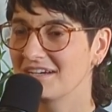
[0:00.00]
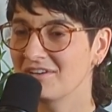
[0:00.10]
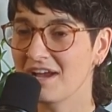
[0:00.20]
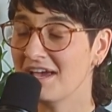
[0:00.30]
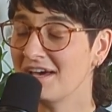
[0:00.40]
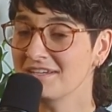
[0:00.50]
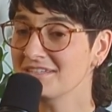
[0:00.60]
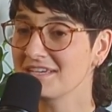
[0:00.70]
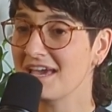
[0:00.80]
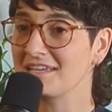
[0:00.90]
or
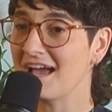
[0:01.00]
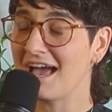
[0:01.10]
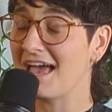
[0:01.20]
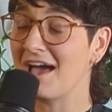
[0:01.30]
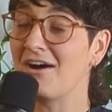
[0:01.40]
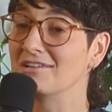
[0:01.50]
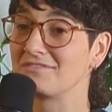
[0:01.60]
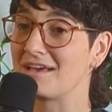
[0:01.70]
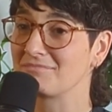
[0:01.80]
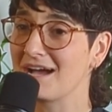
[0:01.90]
honestly, all
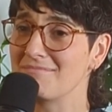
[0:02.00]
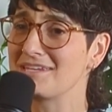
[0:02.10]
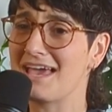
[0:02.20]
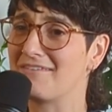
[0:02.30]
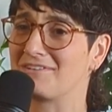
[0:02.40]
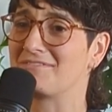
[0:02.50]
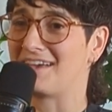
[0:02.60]
of them. Come to every